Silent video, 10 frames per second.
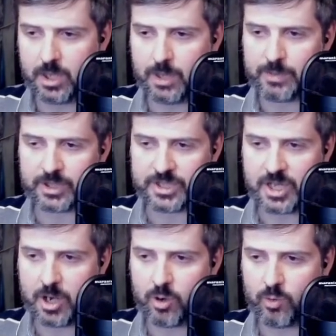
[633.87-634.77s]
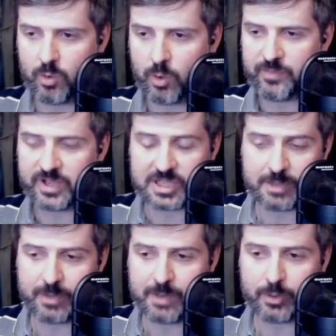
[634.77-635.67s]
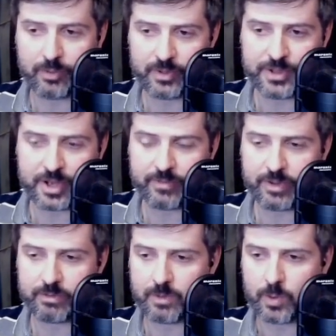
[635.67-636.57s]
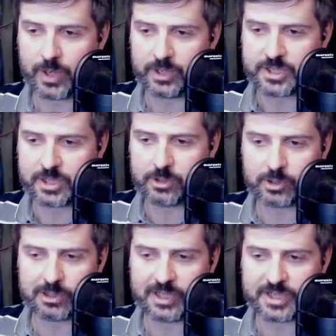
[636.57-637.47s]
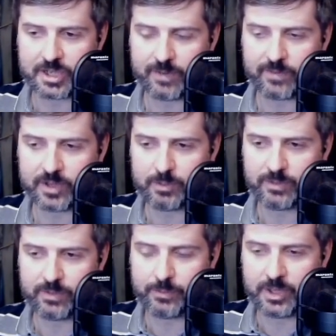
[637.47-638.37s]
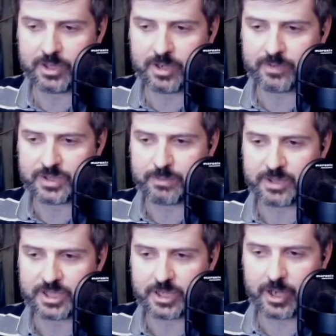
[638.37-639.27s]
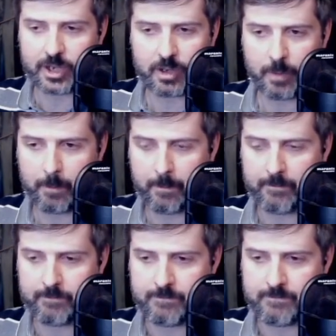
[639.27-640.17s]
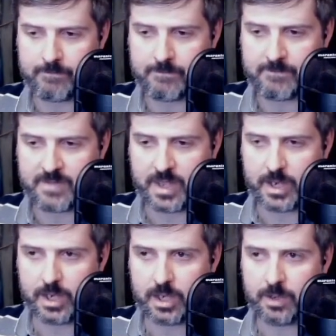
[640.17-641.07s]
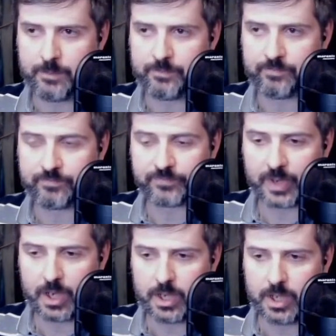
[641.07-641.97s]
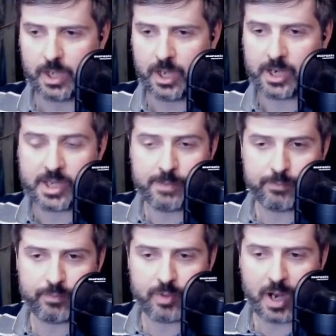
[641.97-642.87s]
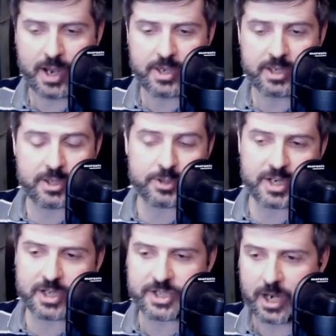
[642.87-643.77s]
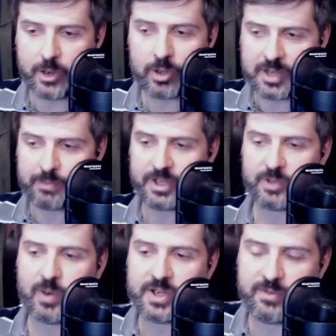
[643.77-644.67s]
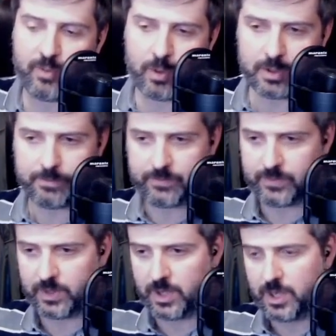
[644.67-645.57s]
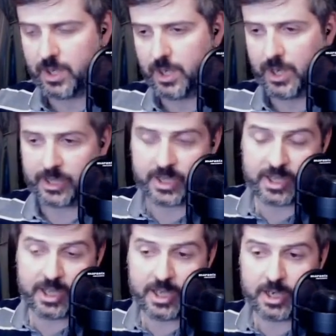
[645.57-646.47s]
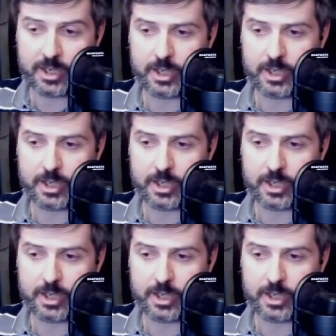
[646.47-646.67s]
because now obviously my opponent will take with the rook, and it's a lot less comfortable for me. That was a mistake. And in those years I only played 1e4, and he